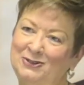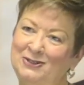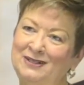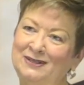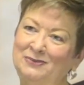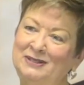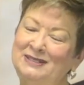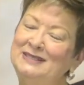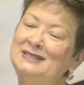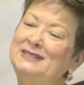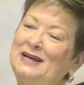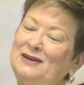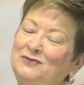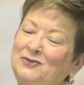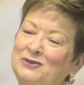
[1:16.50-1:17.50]
and we did
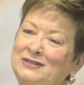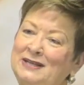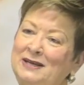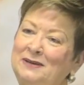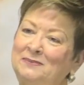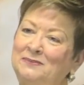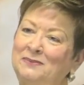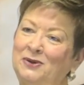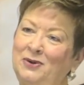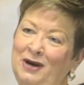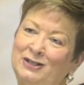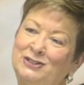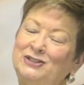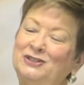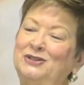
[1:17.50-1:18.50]
that for Sam
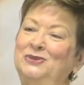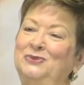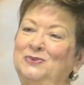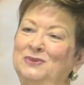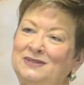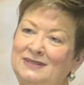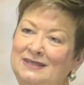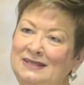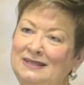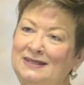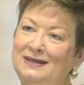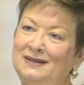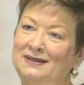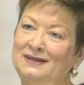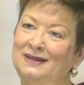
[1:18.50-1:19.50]
McCratchen, who was the
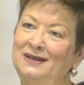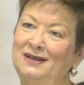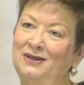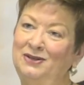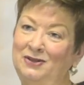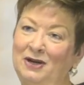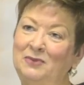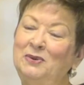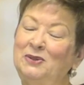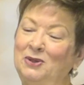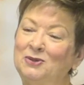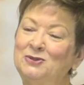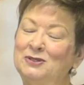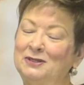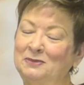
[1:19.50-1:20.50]
uh, United with
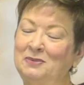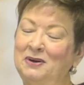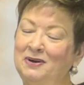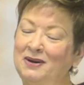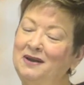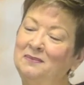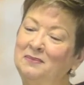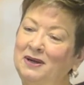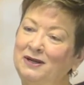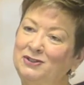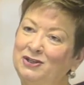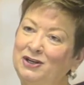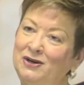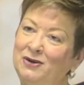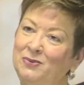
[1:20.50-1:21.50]
Coastal Empire campaign
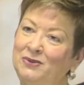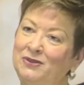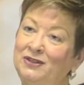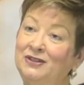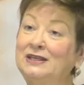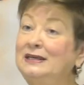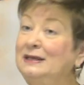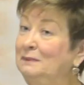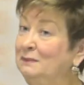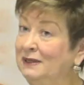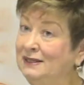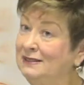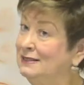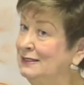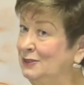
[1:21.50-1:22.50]
chair, with the theme
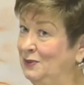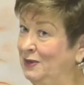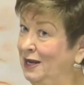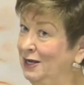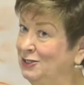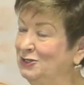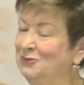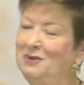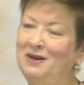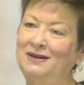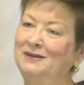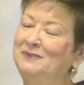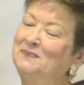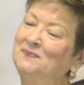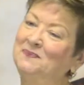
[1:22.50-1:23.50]
being Secret Agent
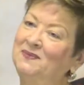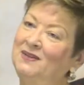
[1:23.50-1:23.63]
Man.